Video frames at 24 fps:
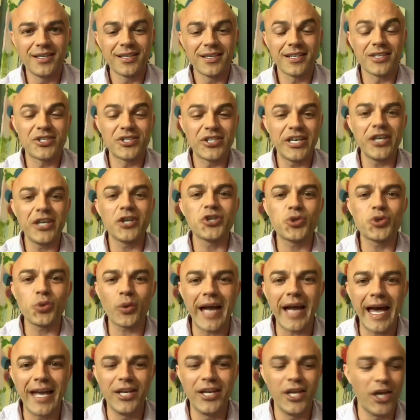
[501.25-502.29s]
Because here's what
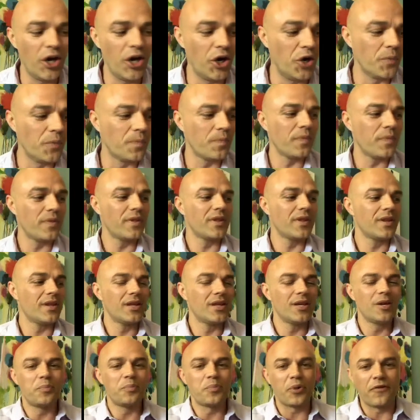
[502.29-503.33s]
I know
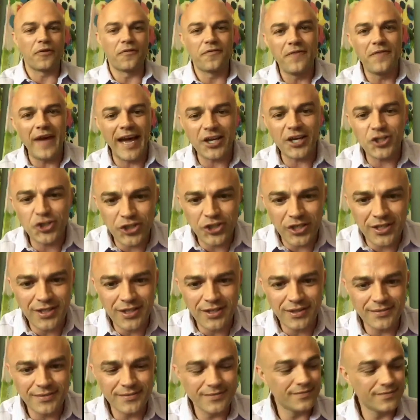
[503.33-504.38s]
perfection,